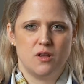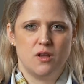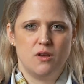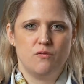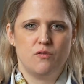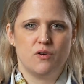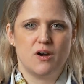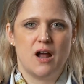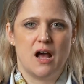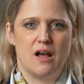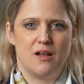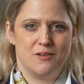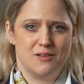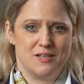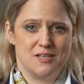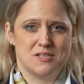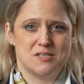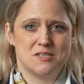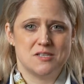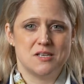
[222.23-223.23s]
for
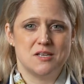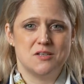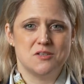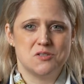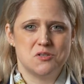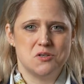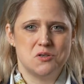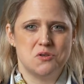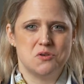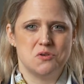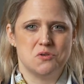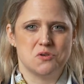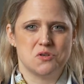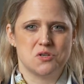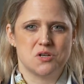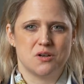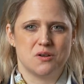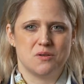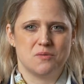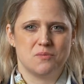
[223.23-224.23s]
this
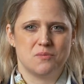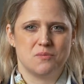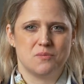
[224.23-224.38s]
institution.